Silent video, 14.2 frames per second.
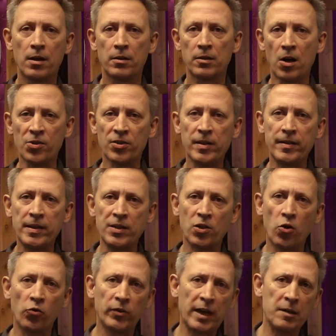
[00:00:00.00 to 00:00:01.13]
Last in this
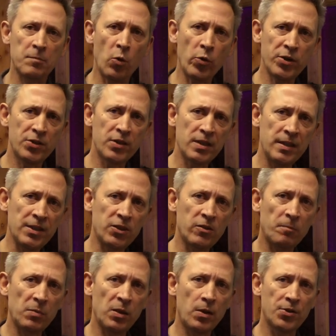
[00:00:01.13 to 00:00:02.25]
contact poisonous list
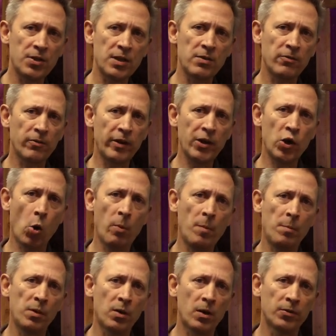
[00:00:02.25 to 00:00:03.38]
of plants is a very common
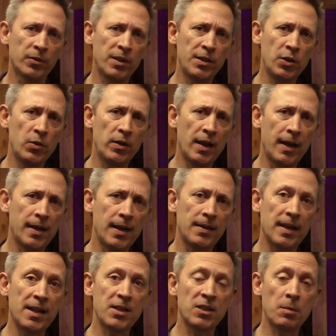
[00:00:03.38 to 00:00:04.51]
plant in the UK, and
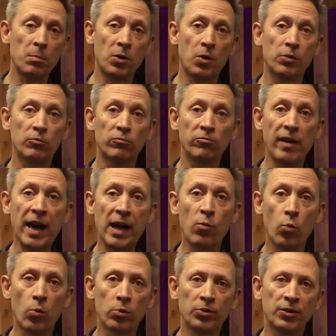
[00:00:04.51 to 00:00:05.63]
that is the plant
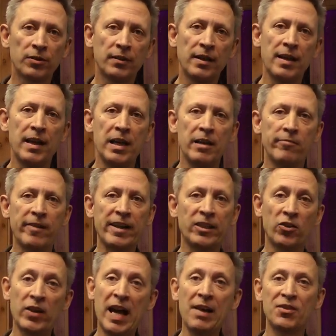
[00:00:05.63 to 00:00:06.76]
ragwort. In fact,
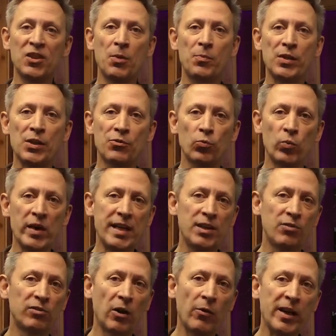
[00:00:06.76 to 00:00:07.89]
I have some of this weed
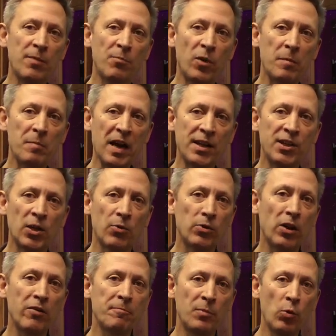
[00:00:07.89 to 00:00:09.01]
growing in my patio and
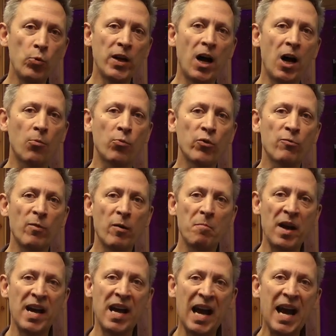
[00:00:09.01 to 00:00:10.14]
I've pulled it up with my
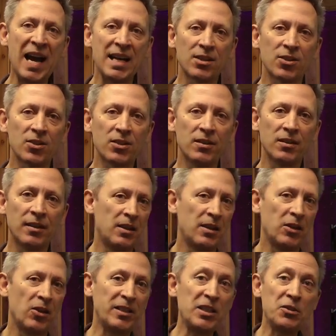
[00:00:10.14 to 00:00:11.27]
bare hands.
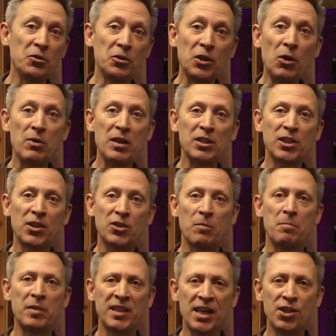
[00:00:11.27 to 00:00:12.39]
I did not know it's such a
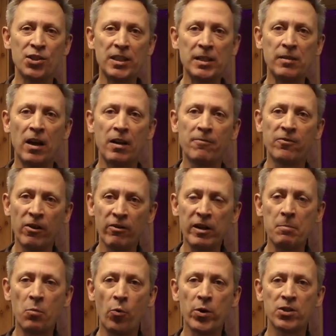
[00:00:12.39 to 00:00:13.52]
potentially a very
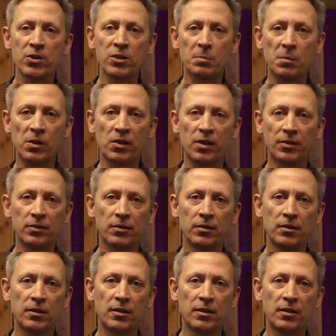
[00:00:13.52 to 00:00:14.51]
poisonous plant.